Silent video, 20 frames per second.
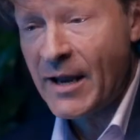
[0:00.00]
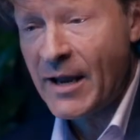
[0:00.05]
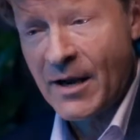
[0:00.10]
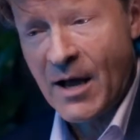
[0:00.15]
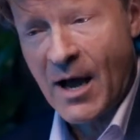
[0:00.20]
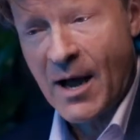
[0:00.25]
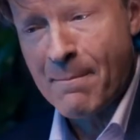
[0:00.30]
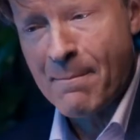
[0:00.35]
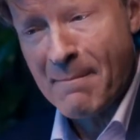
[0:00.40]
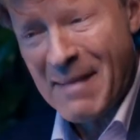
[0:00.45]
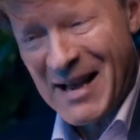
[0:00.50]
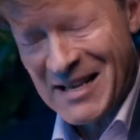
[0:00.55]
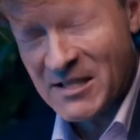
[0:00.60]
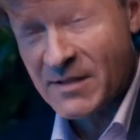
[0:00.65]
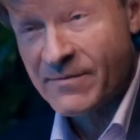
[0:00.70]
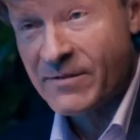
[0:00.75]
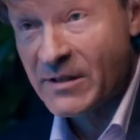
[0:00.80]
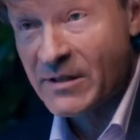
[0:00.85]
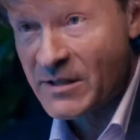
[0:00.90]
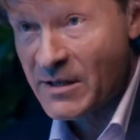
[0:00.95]
and I
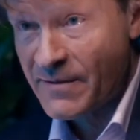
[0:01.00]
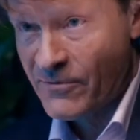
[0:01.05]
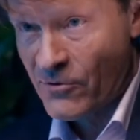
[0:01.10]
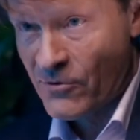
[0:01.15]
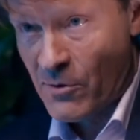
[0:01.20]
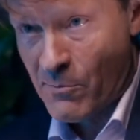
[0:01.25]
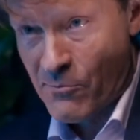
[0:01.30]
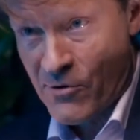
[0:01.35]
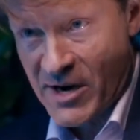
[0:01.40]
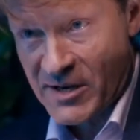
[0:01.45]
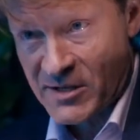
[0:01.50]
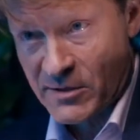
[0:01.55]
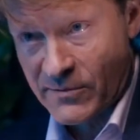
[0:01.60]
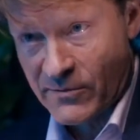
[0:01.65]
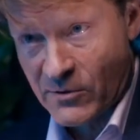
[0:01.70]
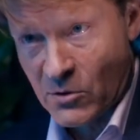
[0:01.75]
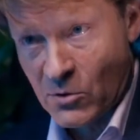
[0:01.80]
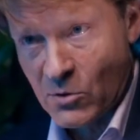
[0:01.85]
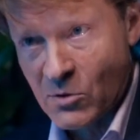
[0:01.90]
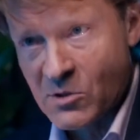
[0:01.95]
massively differ on Brexit, of
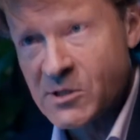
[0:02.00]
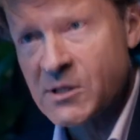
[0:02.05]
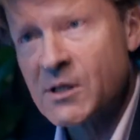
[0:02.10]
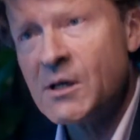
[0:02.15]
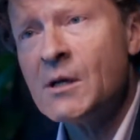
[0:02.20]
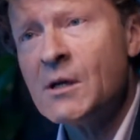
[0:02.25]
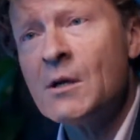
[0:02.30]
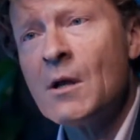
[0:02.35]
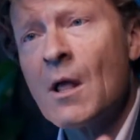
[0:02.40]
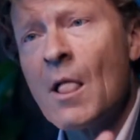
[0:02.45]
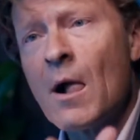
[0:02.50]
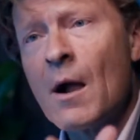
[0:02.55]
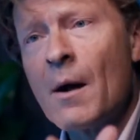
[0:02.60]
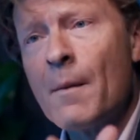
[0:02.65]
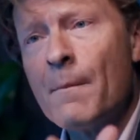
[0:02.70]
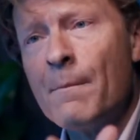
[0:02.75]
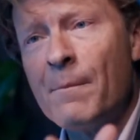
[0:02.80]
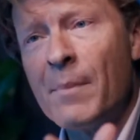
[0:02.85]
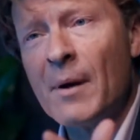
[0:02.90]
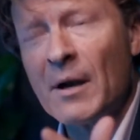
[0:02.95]
course,
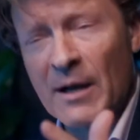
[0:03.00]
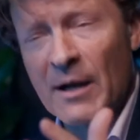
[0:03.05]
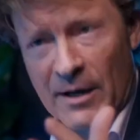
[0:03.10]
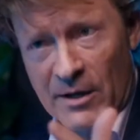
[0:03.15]
like